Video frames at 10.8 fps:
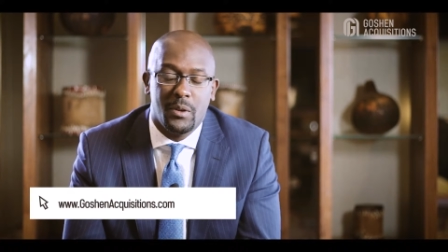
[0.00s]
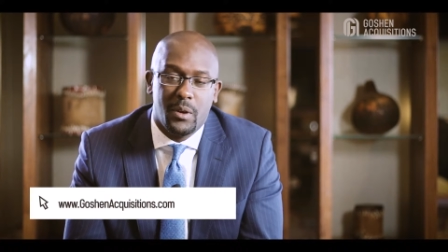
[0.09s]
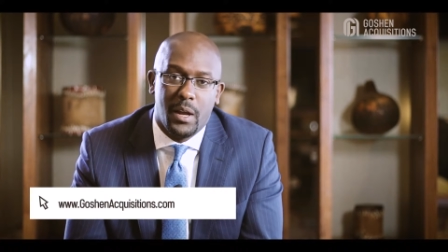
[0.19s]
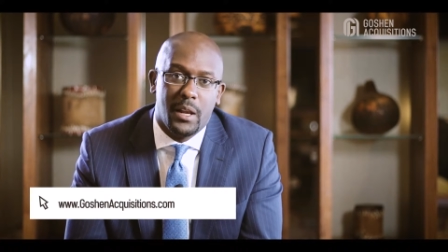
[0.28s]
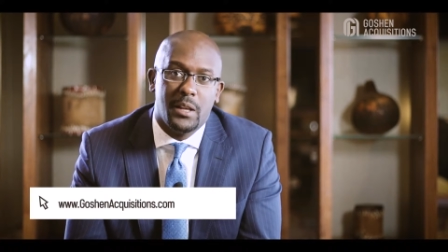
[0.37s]

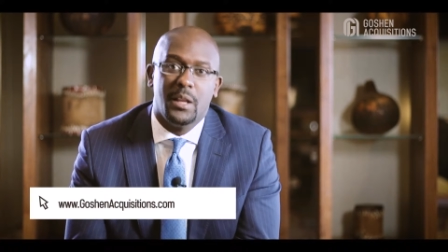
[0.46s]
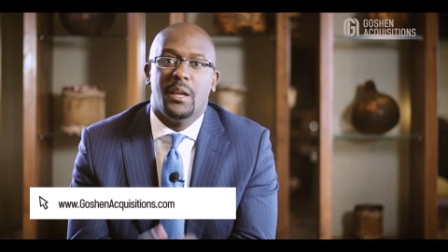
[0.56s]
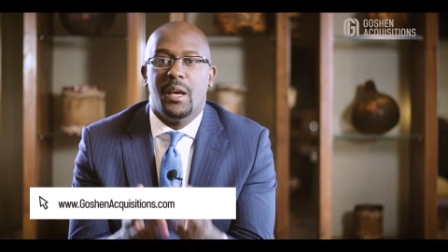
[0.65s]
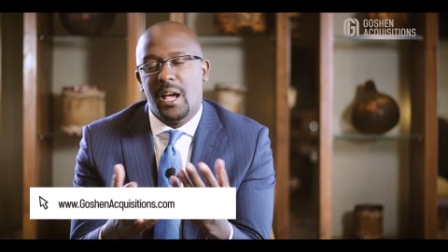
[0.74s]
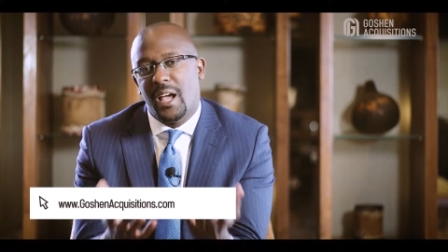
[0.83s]
And
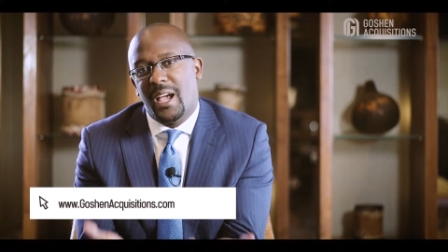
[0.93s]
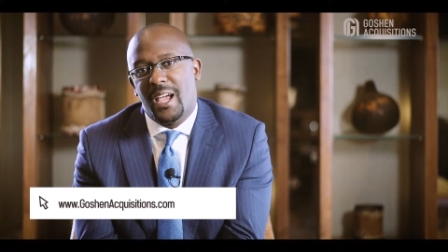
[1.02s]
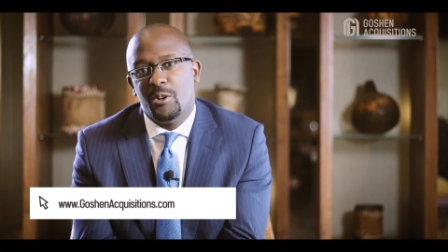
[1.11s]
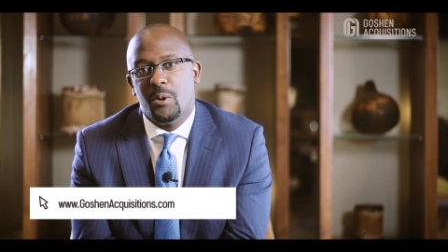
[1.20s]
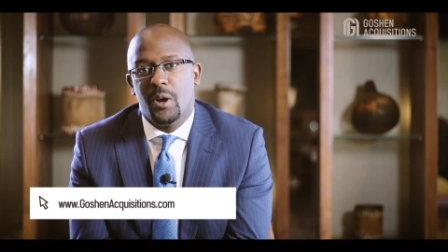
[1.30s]

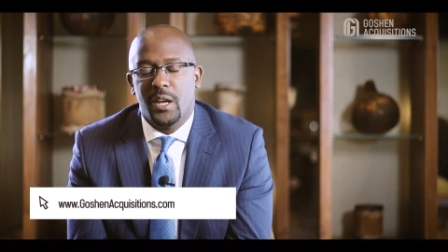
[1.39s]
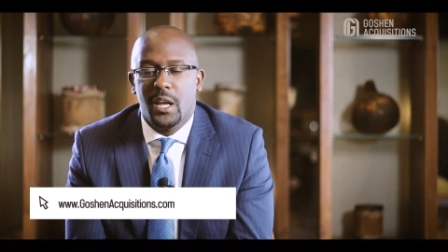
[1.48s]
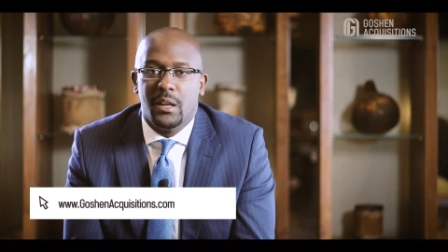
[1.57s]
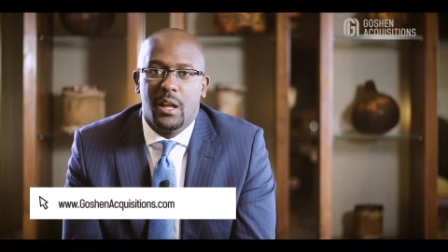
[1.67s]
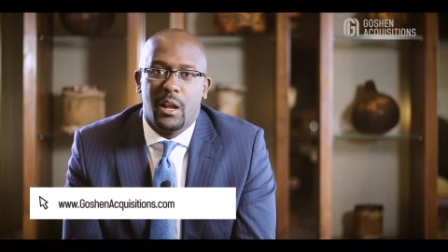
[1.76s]
I know,
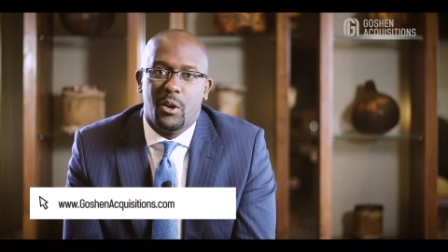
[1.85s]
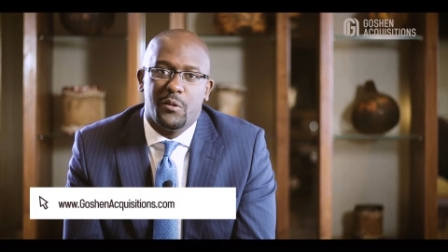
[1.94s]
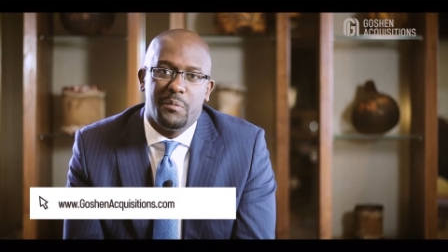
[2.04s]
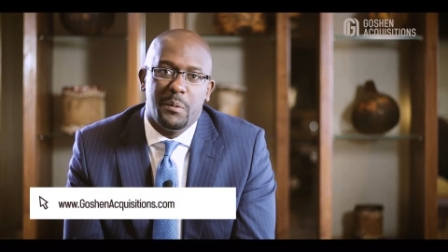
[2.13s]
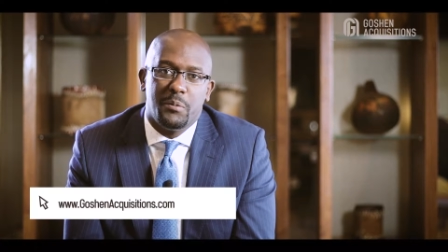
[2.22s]
again, a lot
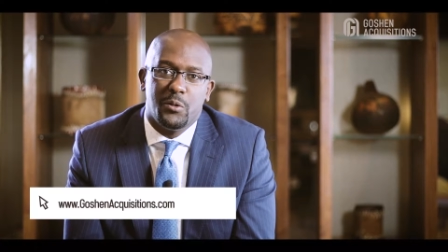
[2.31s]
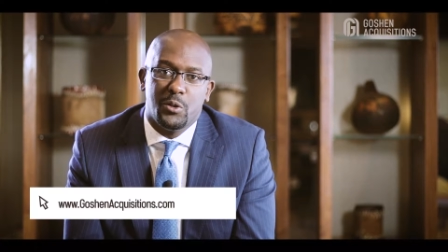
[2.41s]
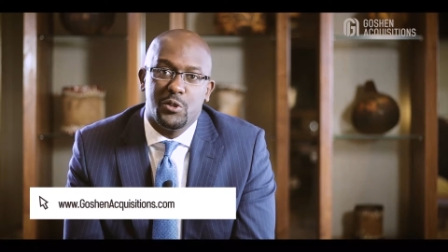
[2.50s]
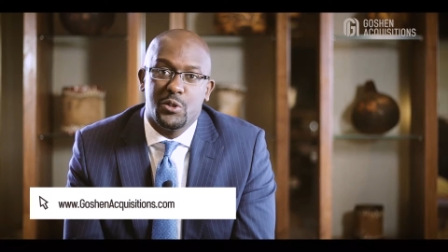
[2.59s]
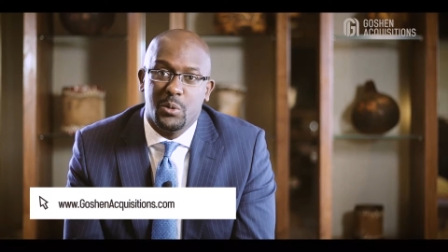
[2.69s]
of people
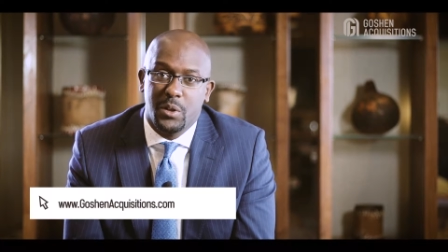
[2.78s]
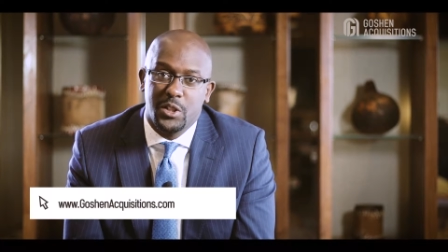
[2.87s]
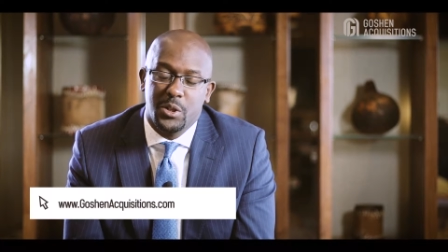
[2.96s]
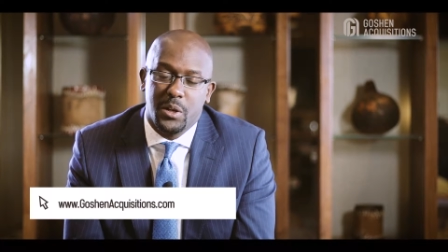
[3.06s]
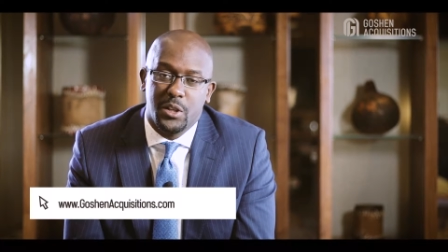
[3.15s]
don't know
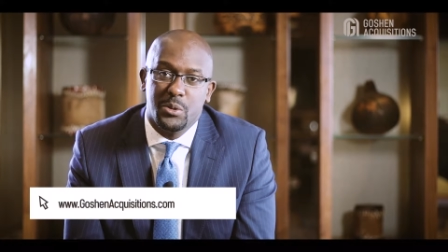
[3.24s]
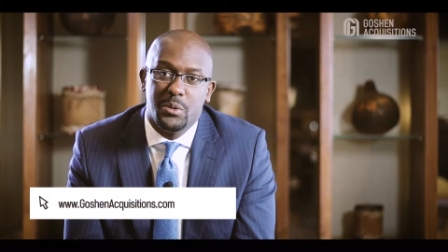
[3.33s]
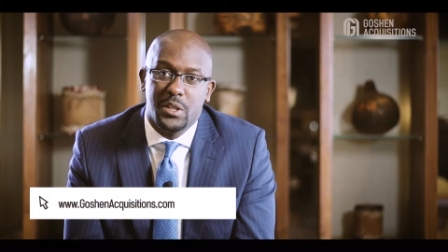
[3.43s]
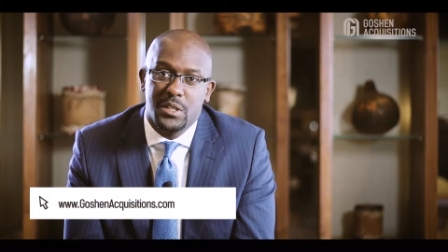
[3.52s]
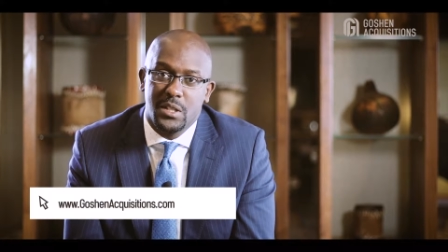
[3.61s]
that you can do
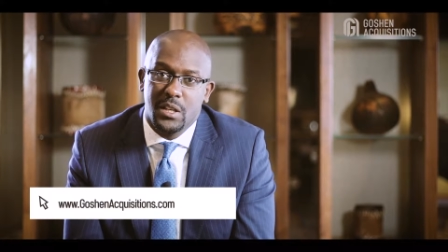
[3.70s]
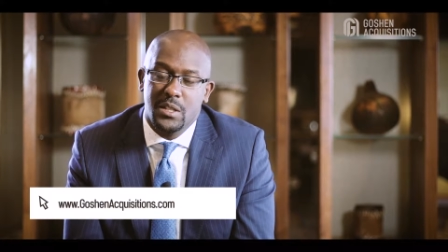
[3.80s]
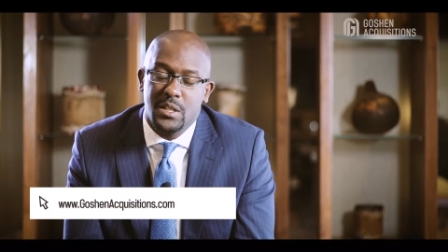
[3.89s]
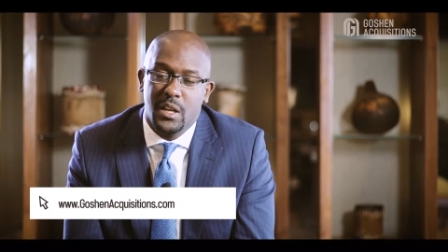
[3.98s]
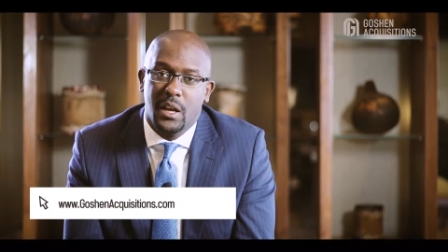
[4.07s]
these
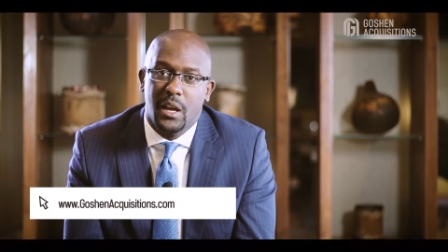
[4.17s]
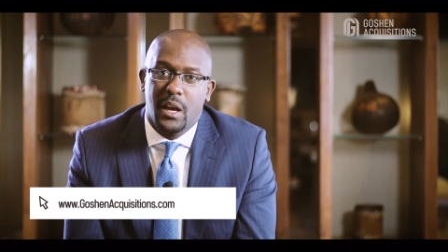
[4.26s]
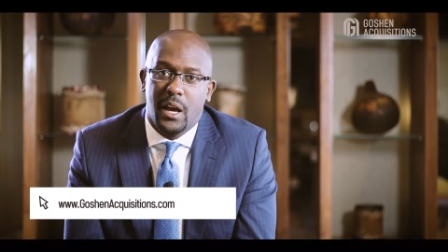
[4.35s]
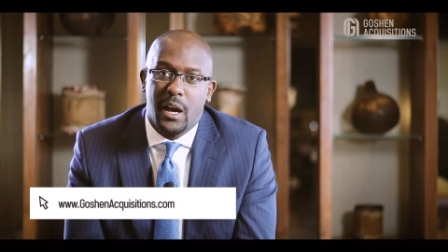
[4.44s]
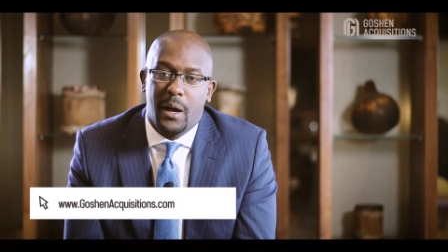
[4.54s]
things.
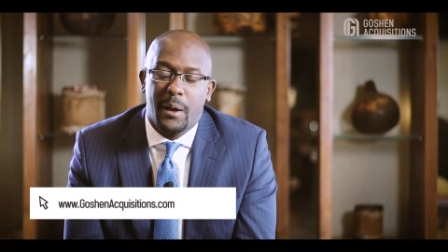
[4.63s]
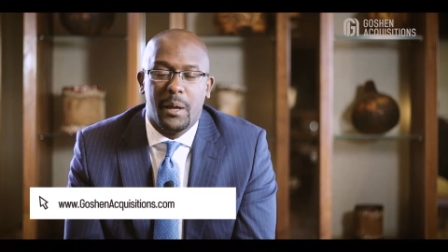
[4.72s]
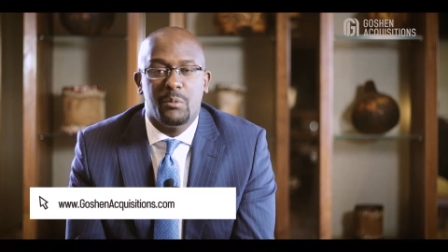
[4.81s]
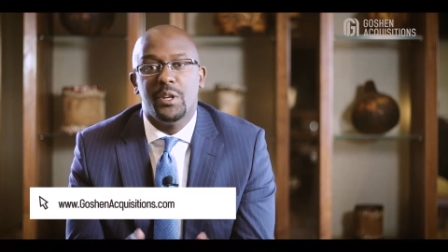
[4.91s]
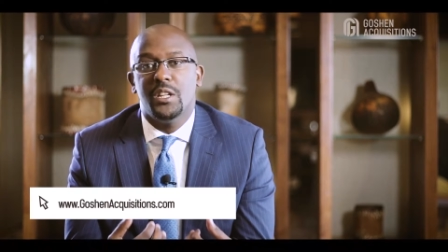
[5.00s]

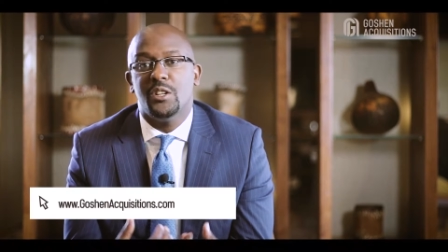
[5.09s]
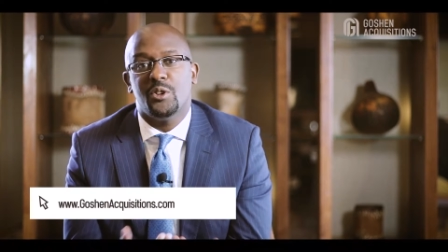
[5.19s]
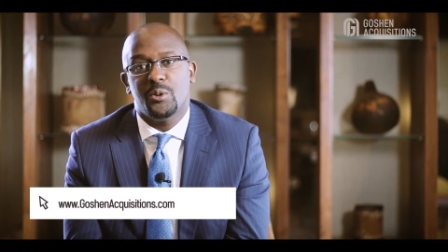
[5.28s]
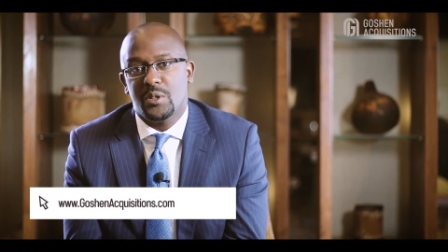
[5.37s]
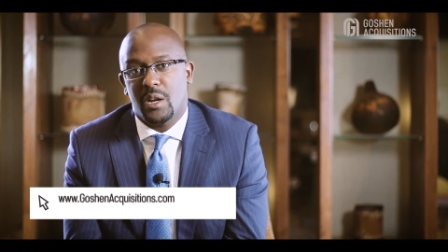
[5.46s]
And we didn't
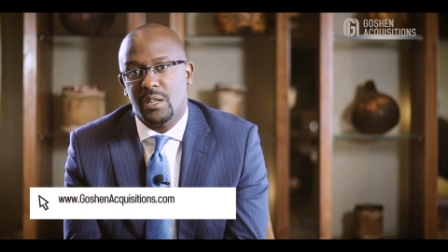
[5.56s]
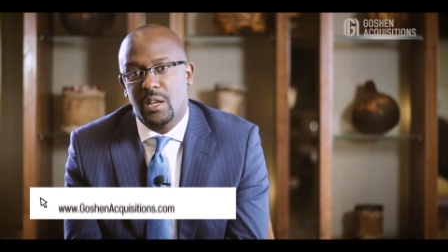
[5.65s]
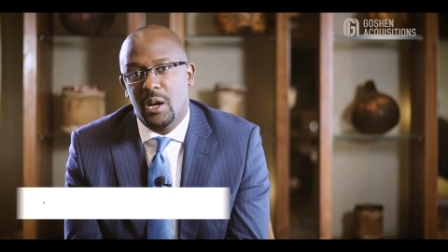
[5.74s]
know starting